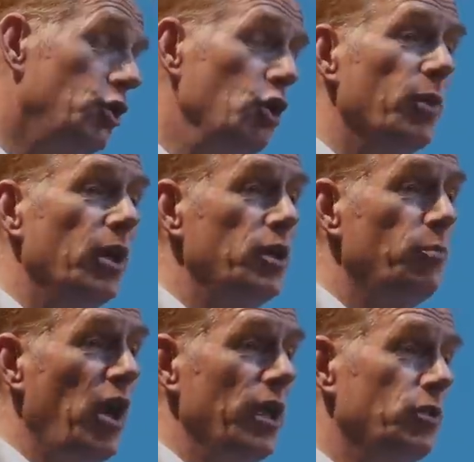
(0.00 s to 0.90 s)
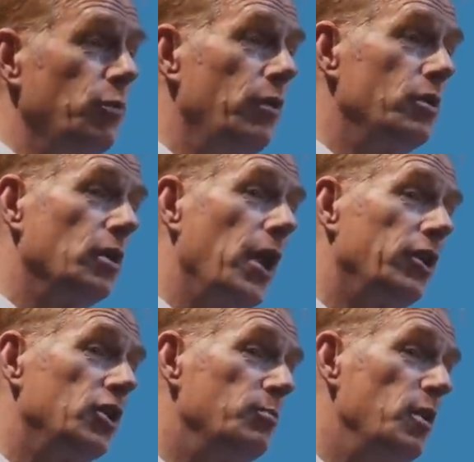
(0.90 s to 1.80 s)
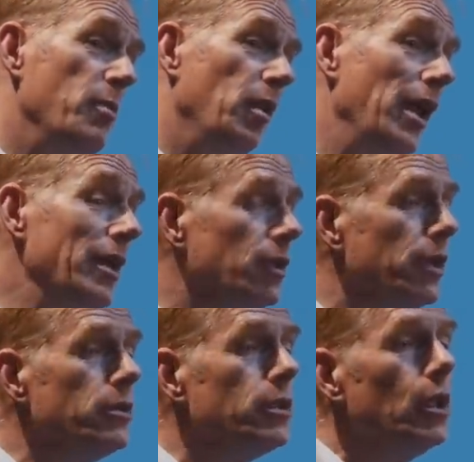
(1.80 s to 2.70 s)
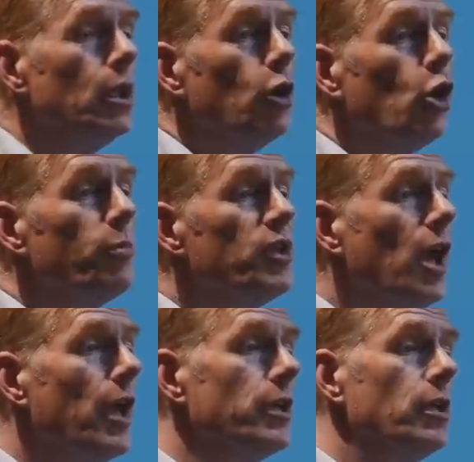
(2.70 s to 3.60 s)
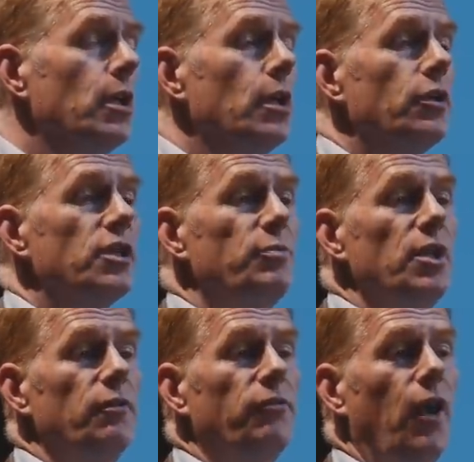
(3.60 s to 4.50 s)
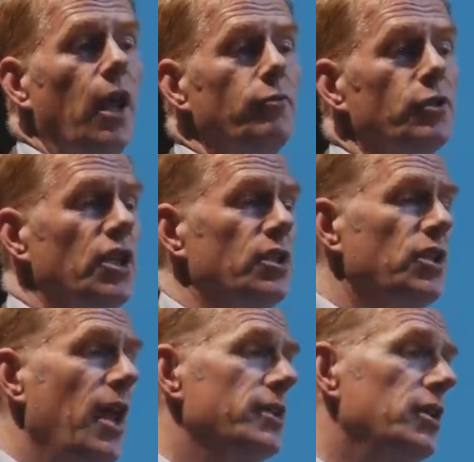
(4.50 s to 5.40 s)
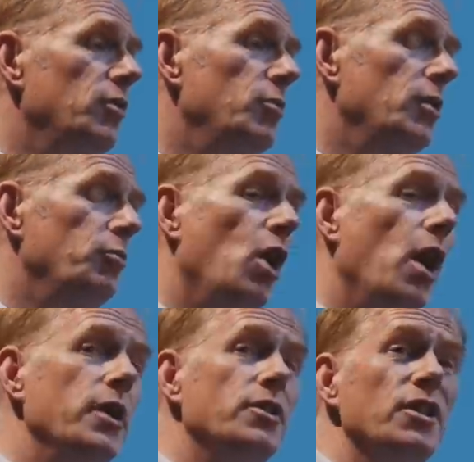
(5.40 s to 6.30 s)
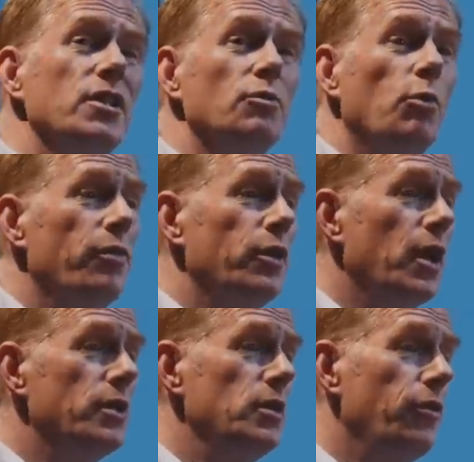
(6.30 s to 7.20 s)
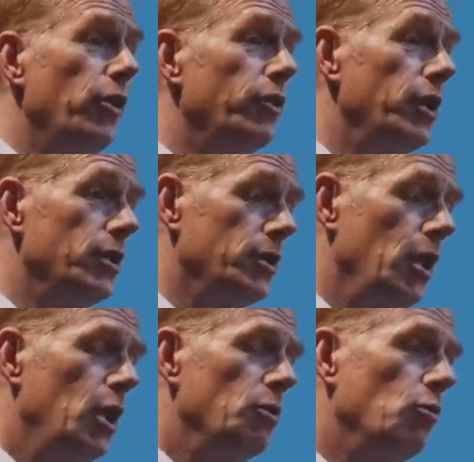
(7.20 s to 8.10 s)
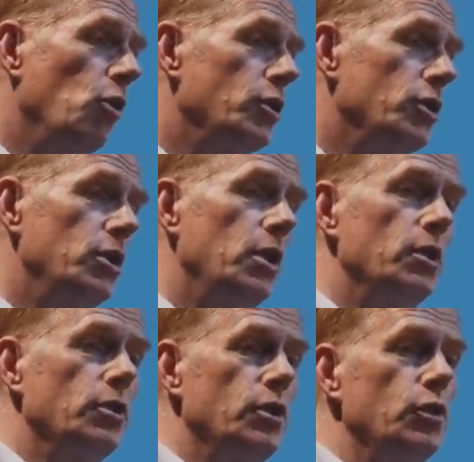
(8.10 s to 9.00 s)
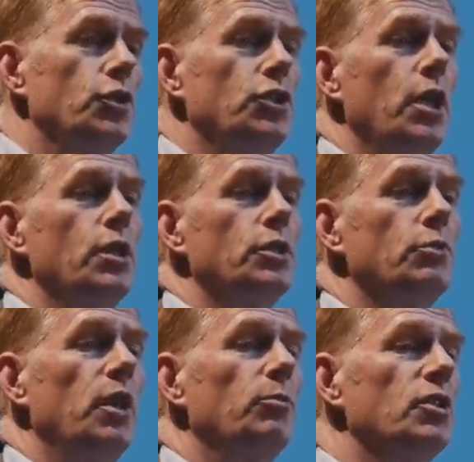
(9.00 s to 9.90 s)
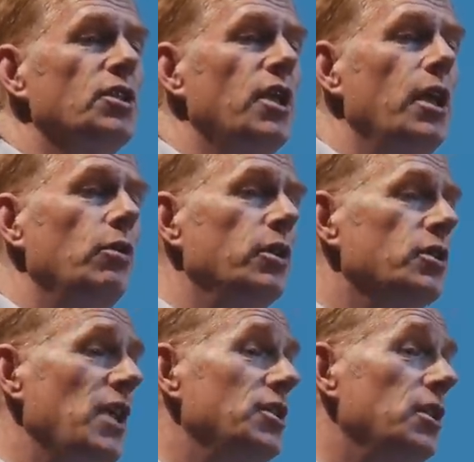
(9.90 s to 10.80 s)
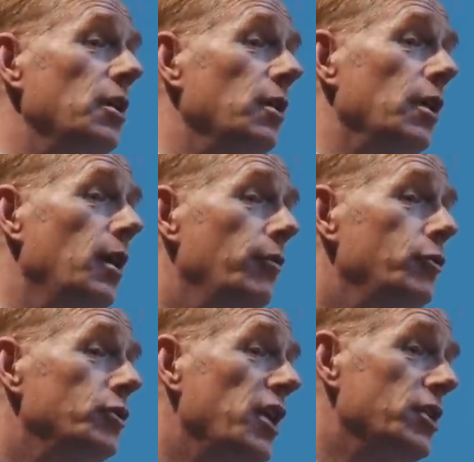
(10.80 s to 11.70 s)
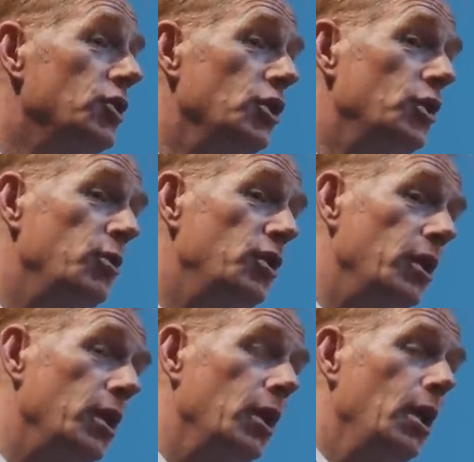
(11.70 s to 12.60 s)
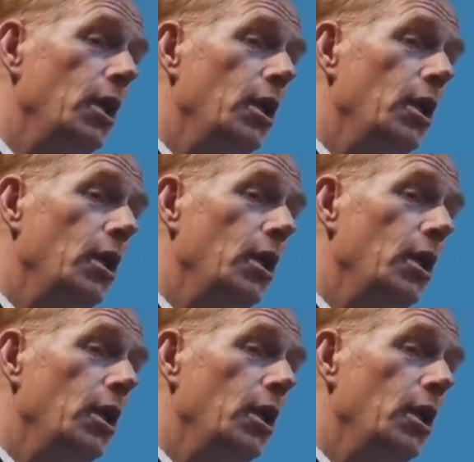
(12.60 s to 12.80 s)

tumor in a breast, whether it's likely to be malignant or benign. There's been a five or six tests that have been applied since, what, the nineteen thirties. Well, Watson and its associations were able to say, look, there's actually another few tests you should be doing,